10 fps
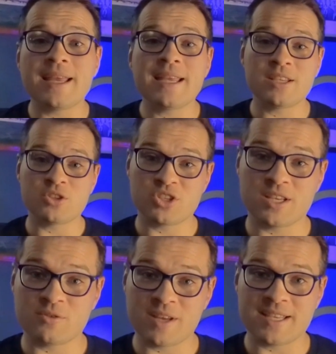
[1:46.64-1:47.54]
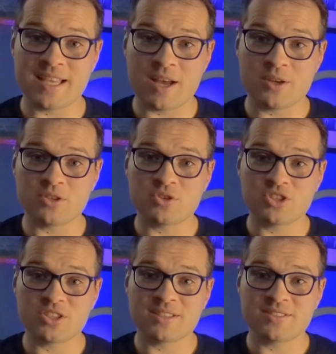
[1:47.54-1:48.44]
It can generate character
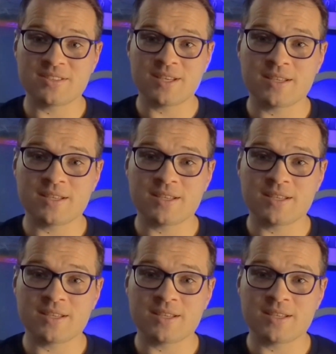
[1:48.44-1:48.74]
sheets